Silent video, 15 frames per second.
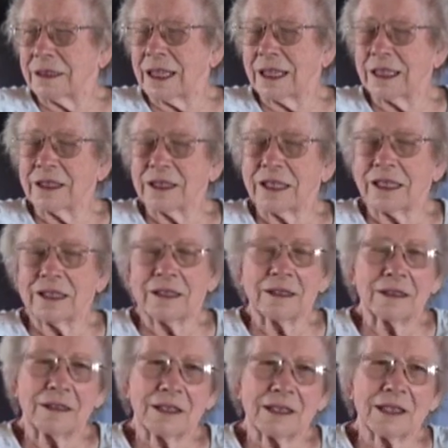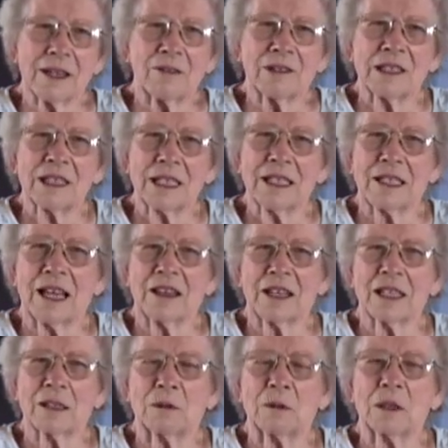1917, I
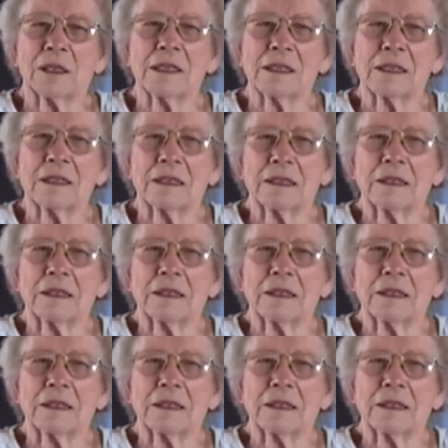think it was.